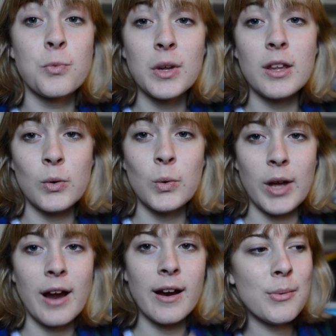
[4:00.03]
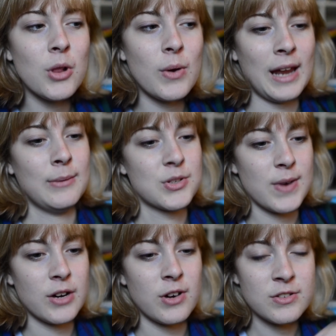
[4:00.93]
really cool area. We're located was
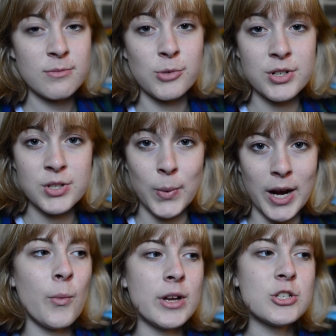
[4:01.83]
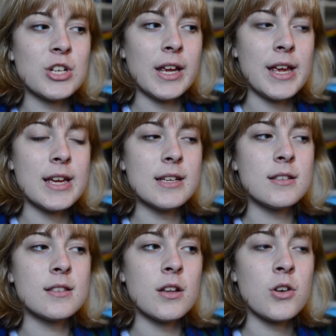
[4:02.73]
right across from Moore Square, which
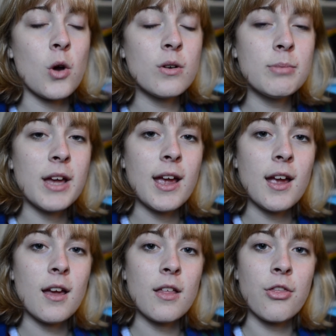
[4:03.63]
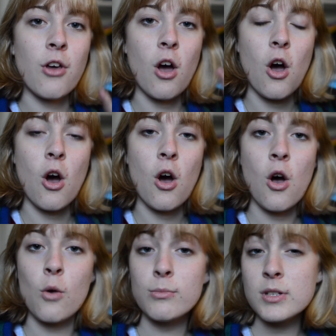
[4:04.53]
is notably the
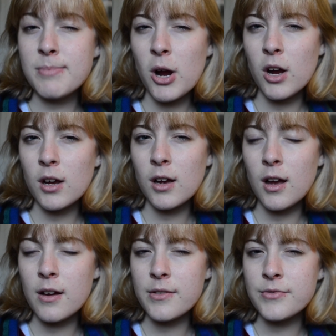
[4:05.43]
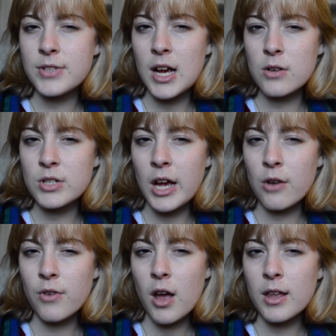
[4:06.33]
homeless park of
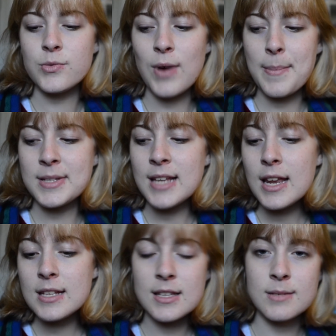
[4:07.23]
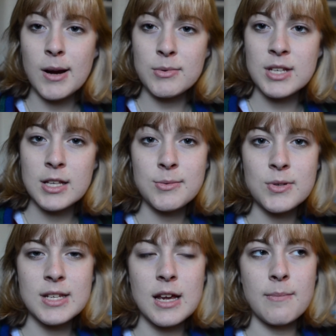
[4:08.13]
downtown Raleigh. Right beside us is Marvel's Kids
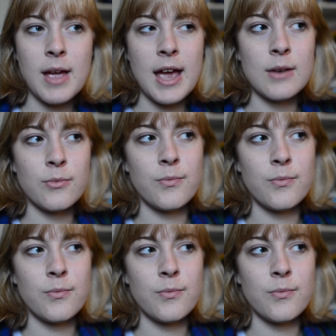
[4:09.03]
Museum, and